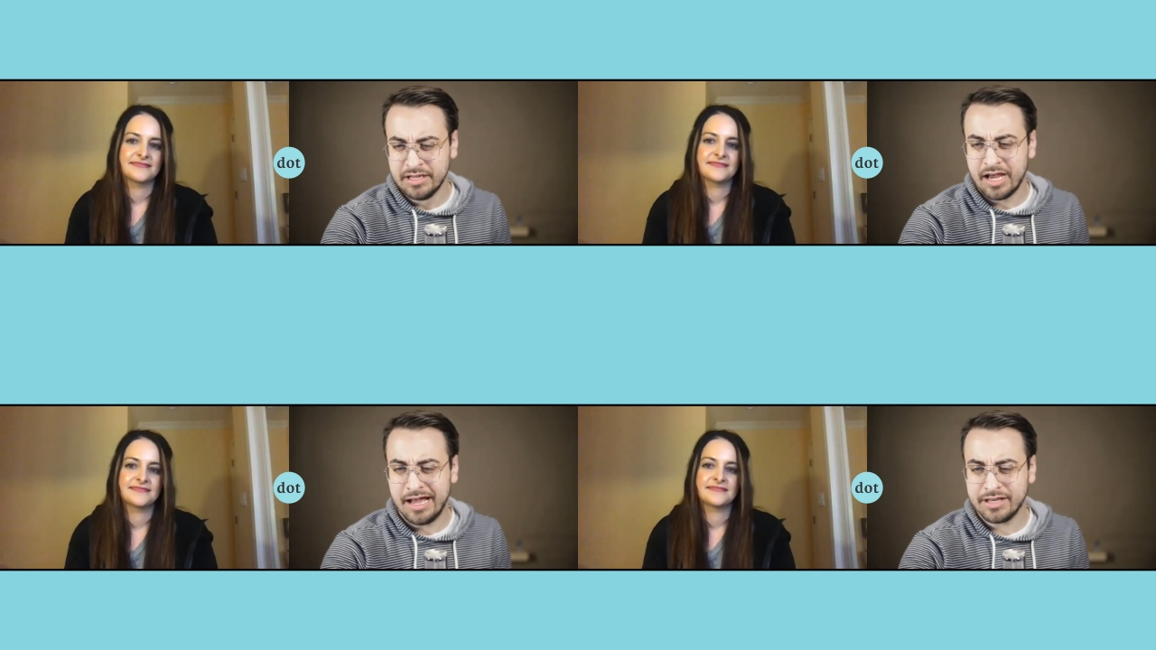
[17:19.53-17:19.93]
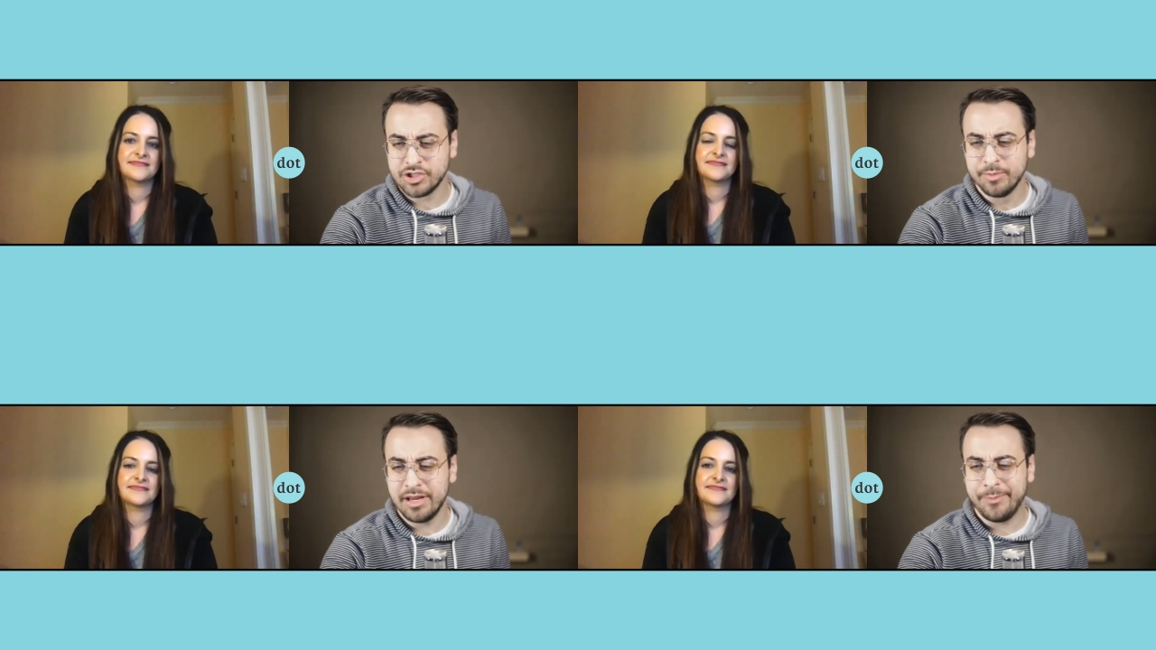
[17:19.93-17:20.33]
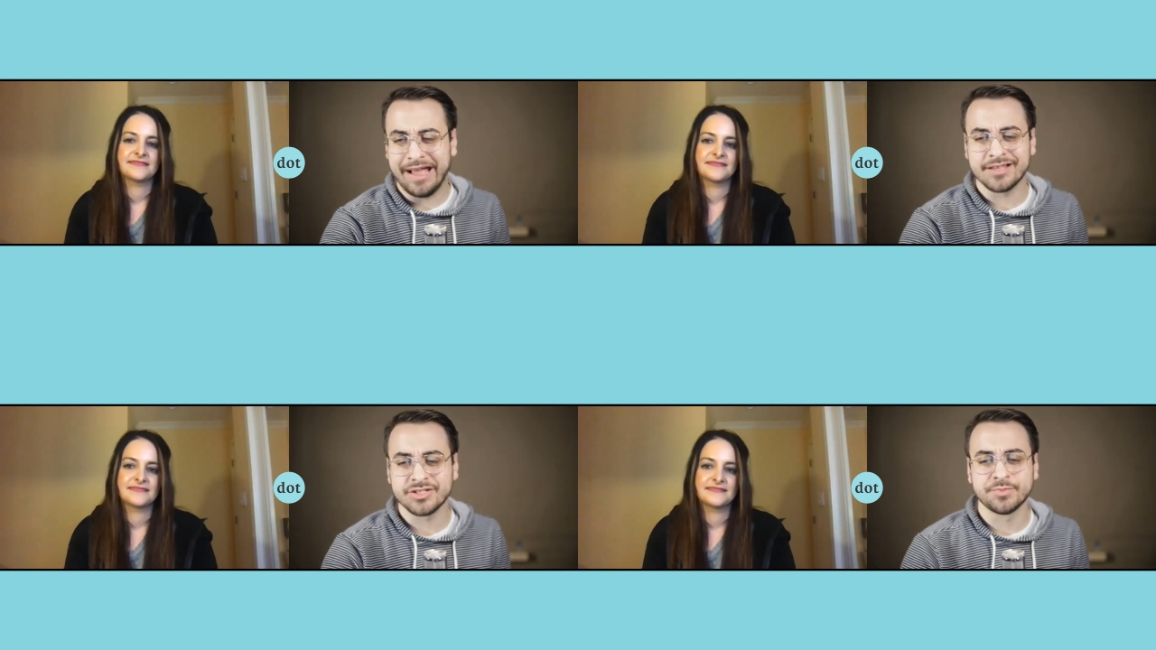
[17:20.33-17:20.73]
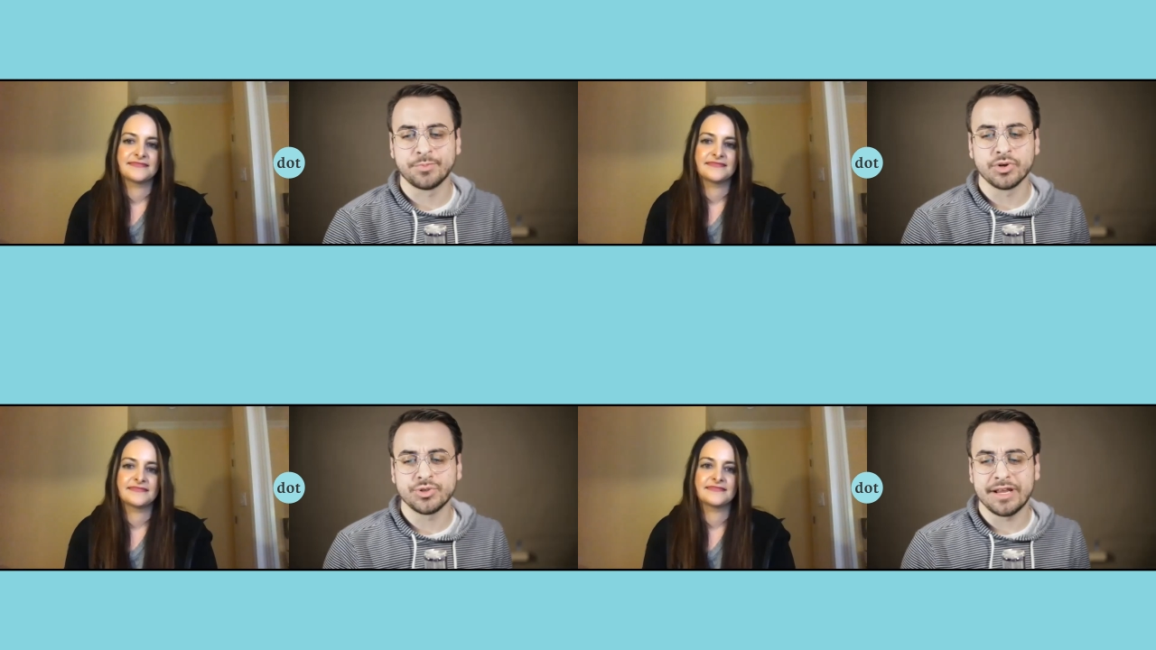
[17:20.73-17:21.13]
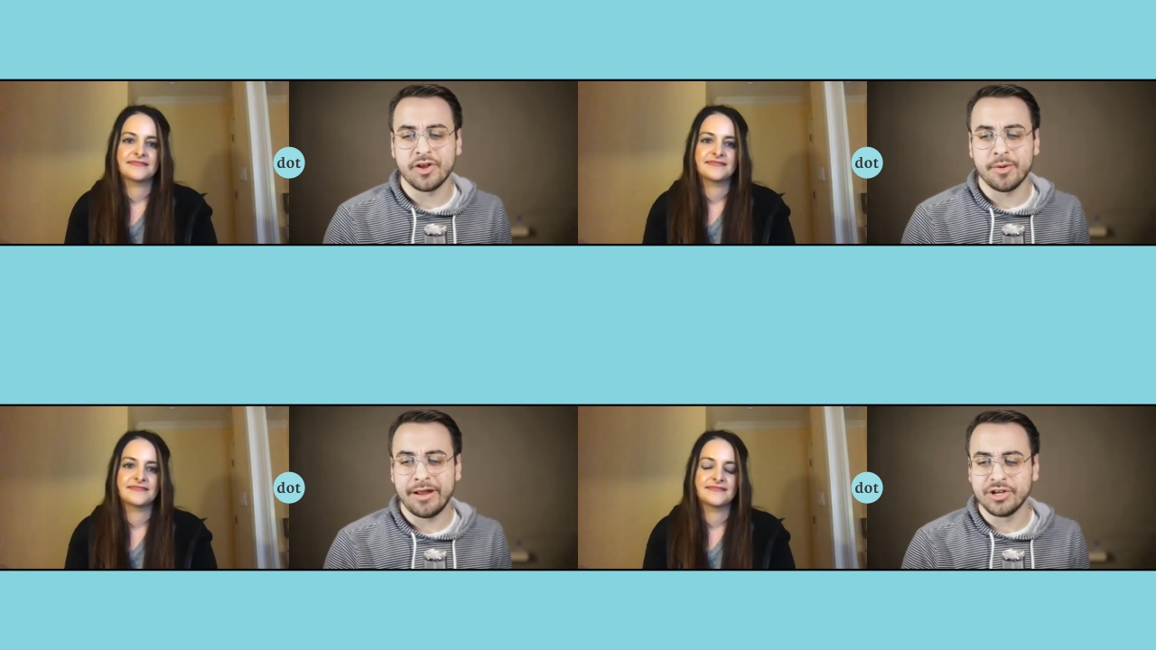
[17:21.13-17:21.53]
Speaker 1: Uh, too many pastors portray
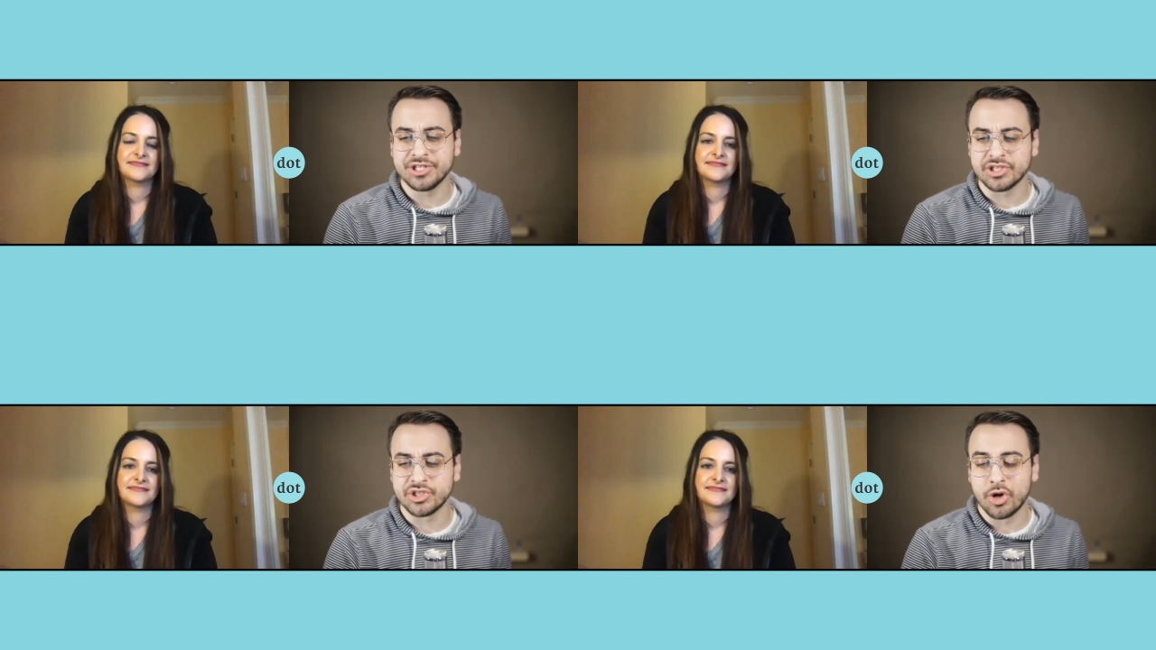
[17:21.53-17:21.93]
their marriages